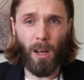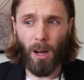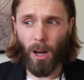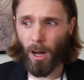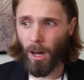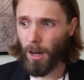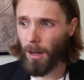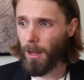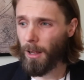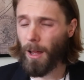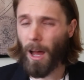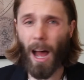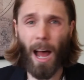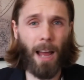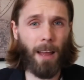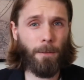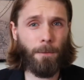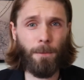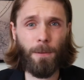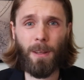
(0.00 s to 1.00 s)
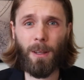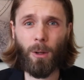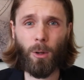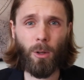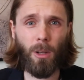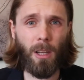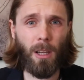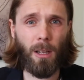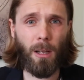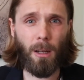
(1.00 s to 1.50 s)
Uh, I
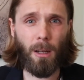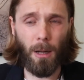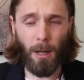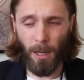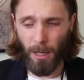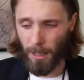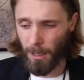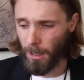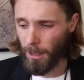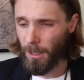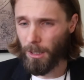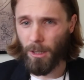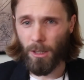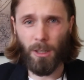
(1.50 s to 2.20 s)
feel uh,